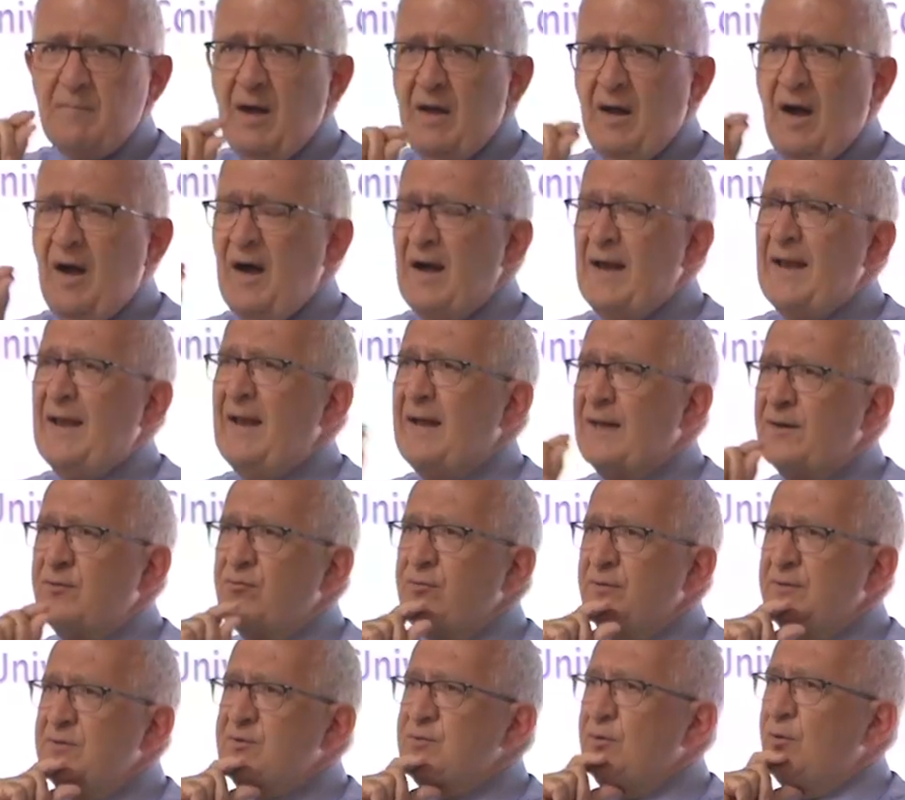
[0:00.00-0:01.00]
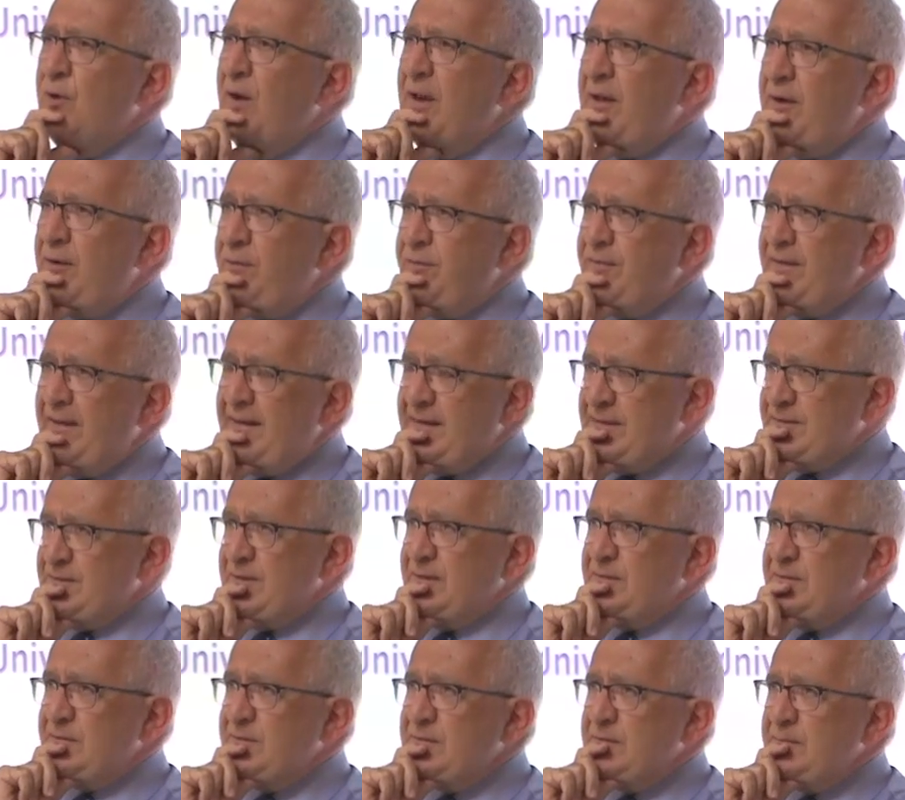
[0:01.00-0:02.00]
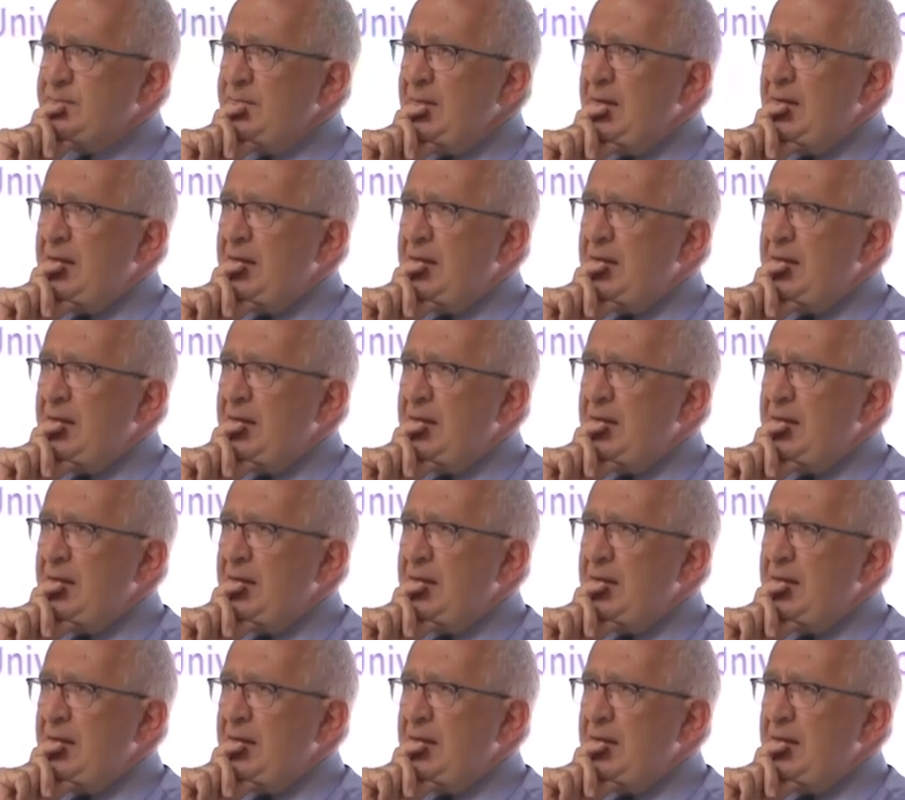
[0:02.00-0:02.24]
high hundreds or low thousands.